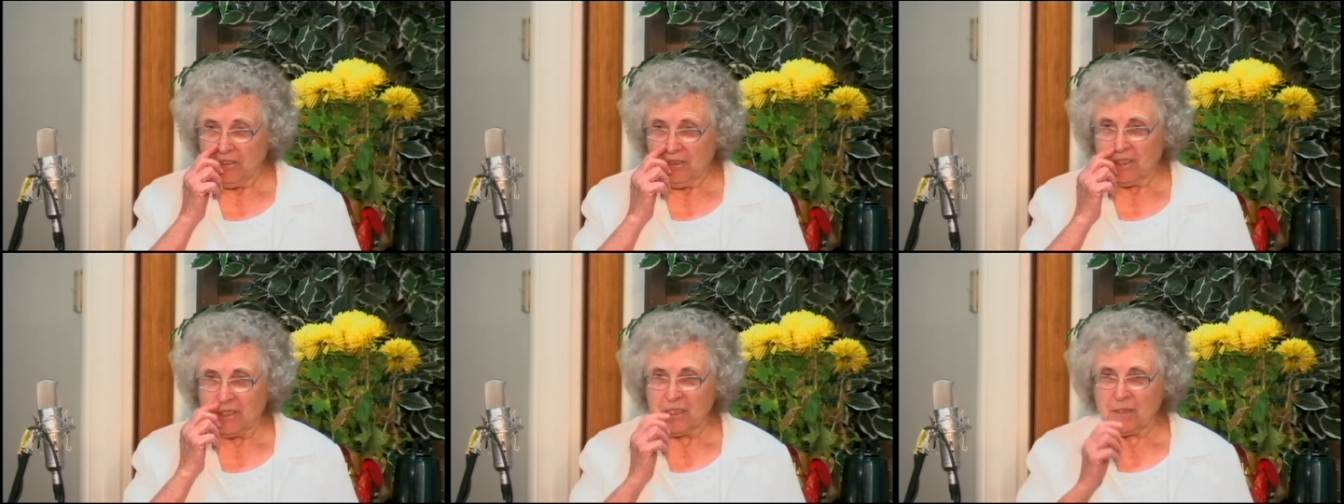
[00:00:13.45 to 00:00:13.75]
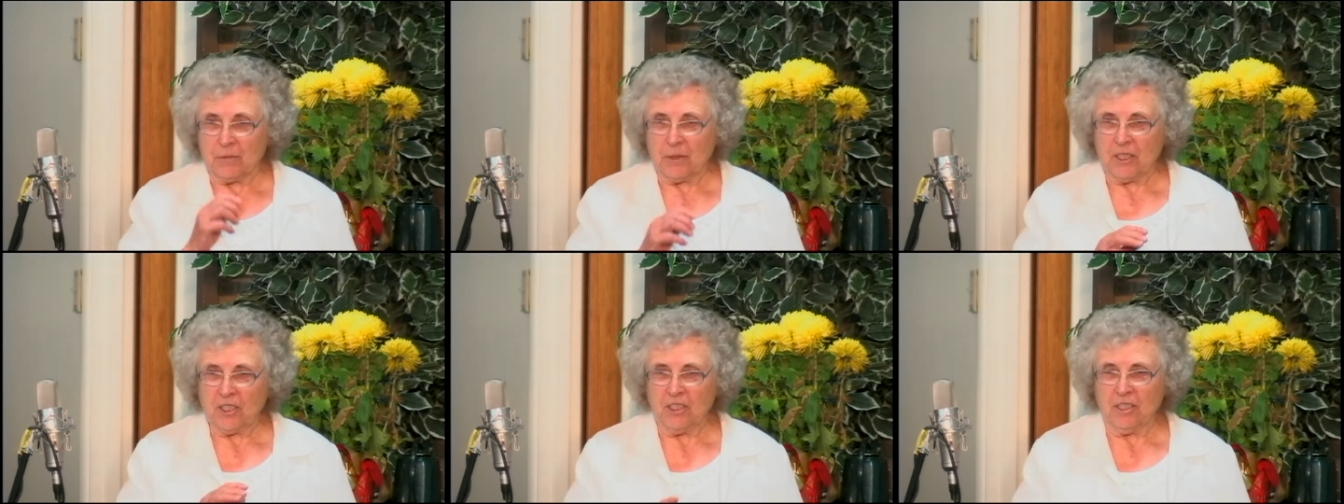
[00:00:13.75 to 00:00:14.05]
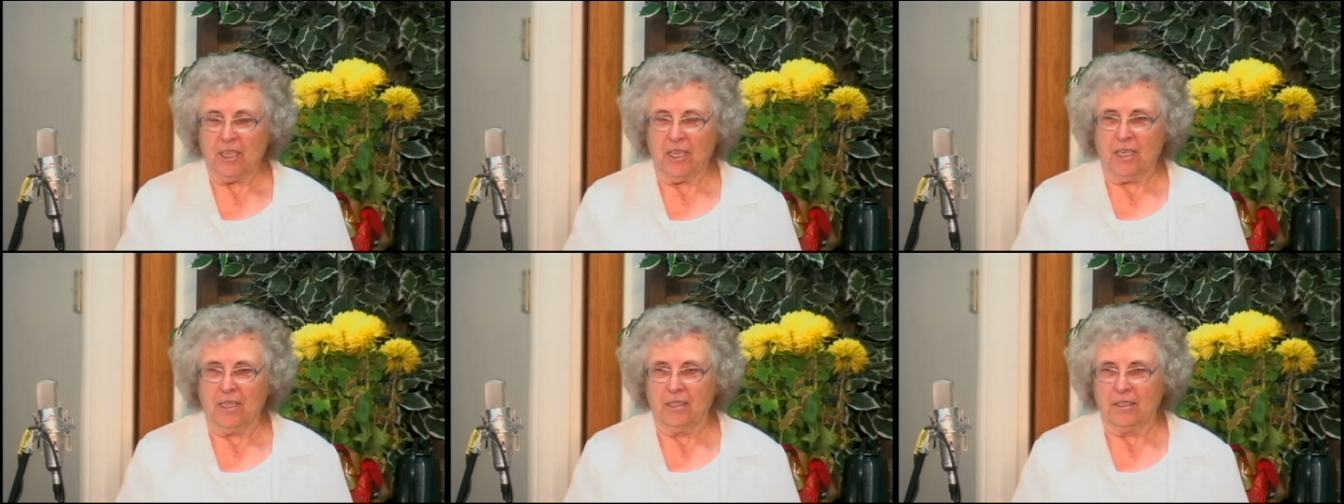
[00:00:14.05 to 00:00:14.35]
is Miss
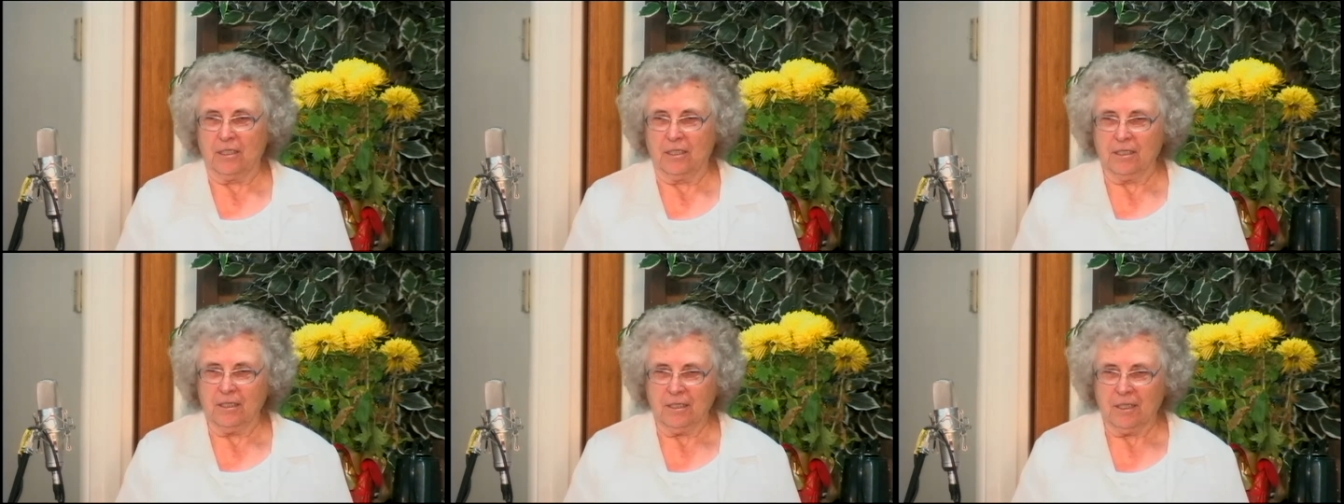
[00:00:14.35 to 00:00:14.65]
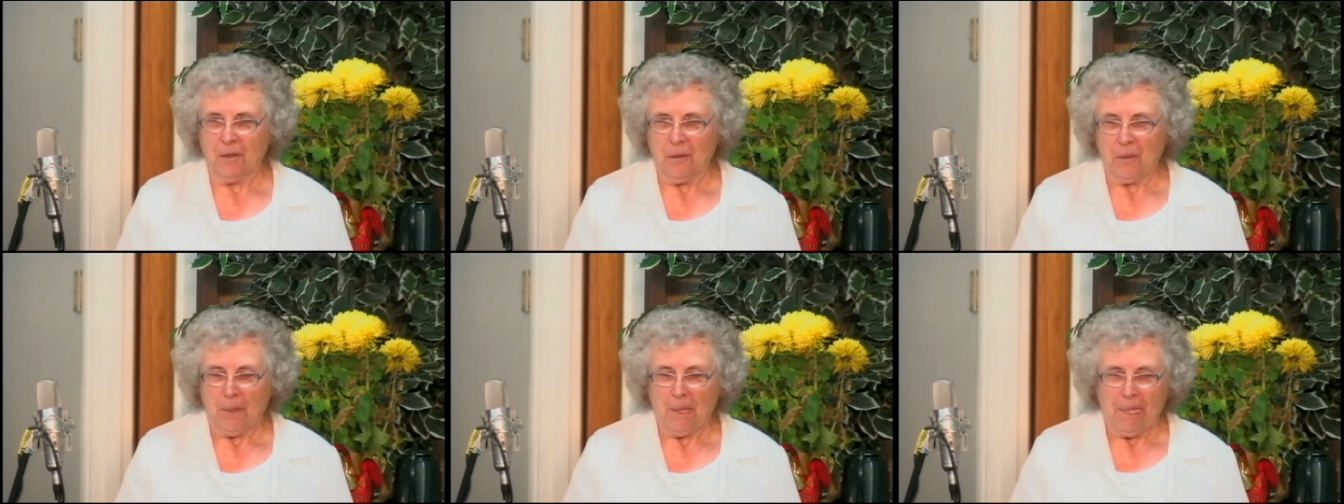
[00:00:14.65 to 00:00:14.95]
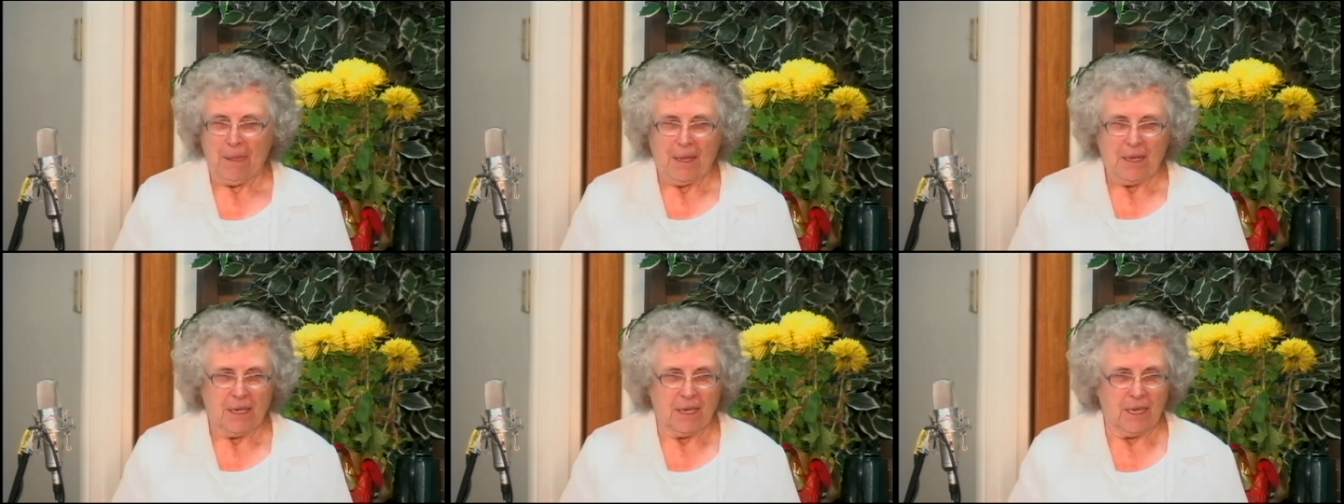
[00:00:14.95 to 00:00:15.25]
Helen,
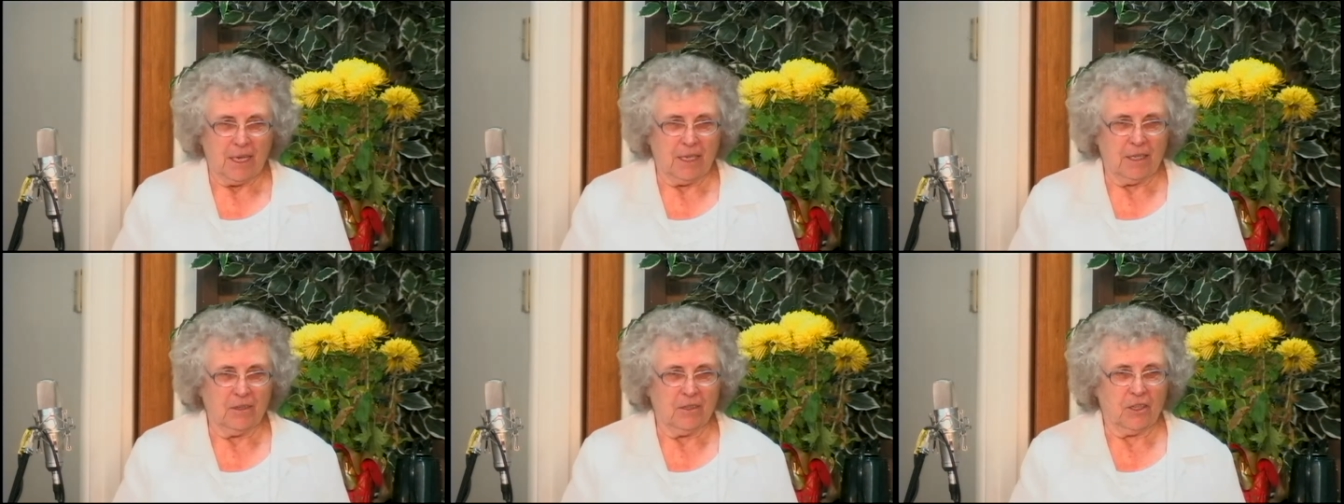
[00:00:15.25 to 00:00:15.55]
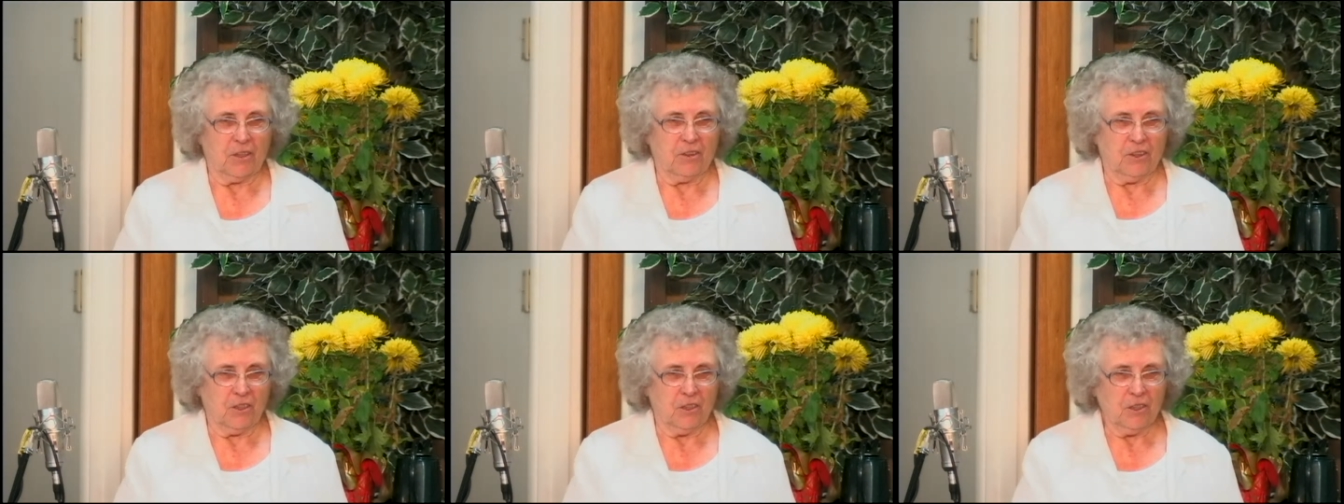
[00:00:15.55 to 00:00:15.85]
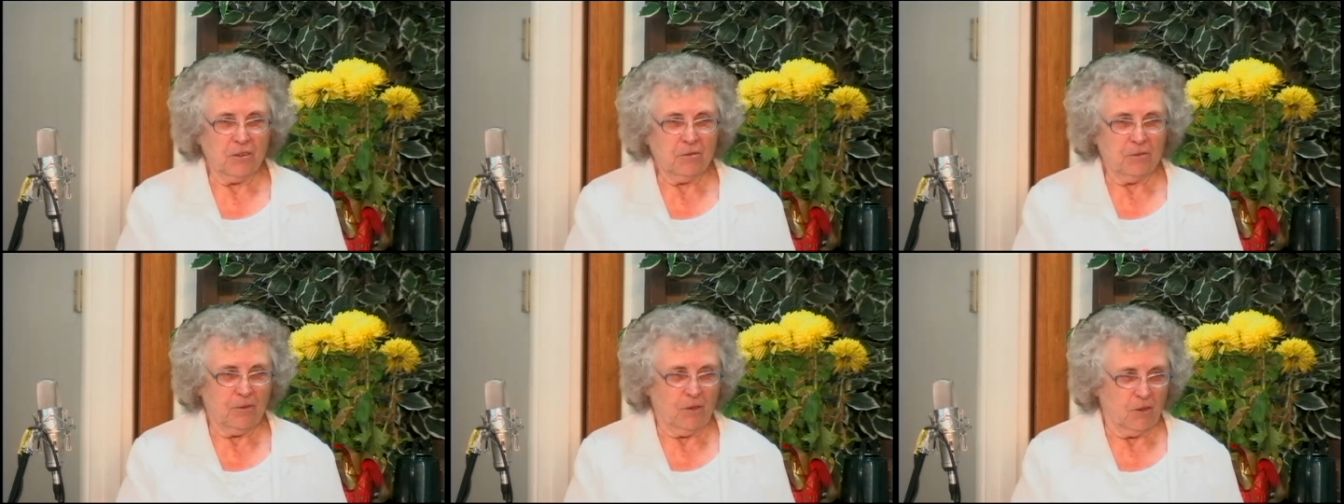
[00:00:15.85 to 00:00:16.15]
and the third
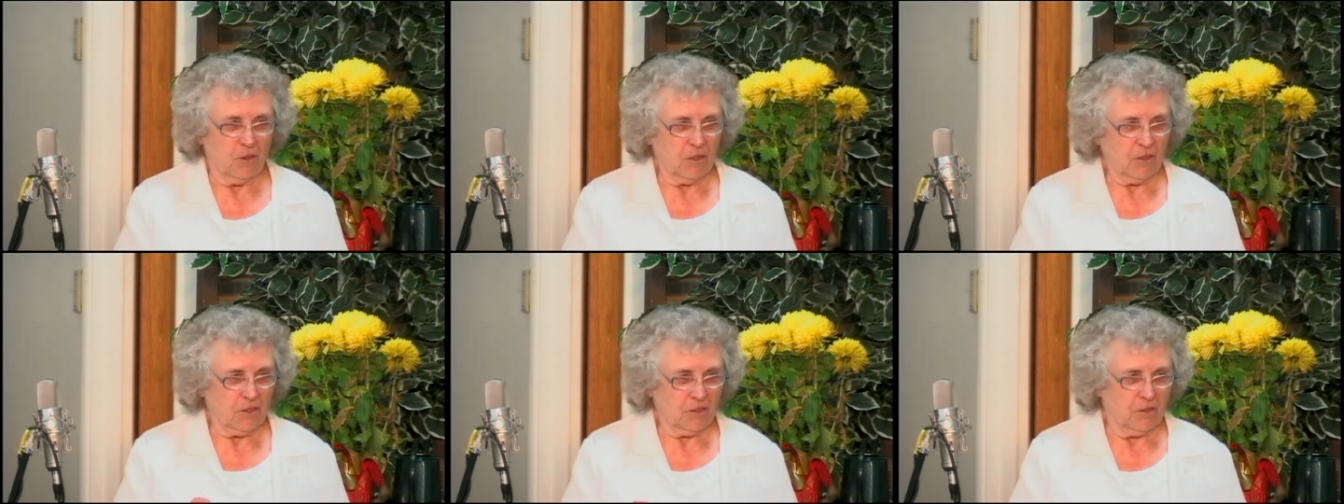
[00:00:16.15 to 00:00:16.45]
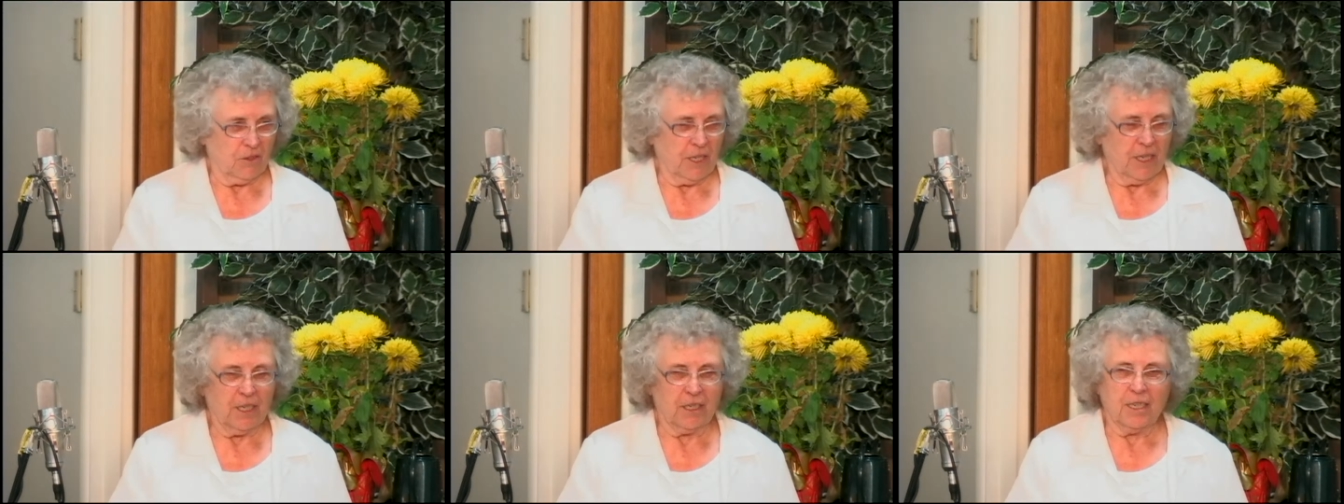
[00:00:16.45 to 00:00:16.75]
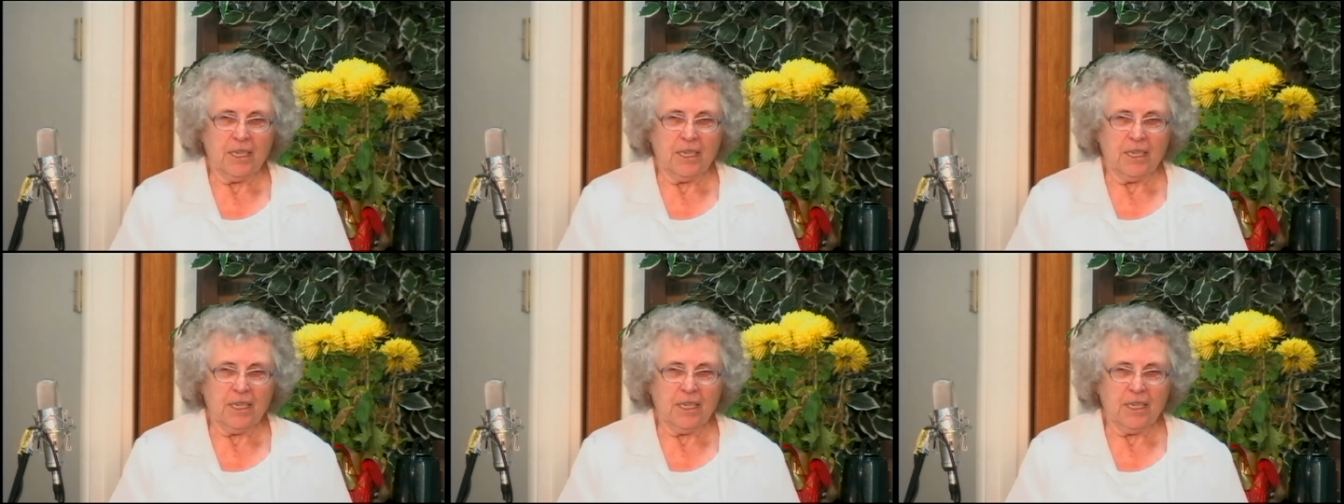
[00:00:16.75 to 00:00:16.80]
and fourth grade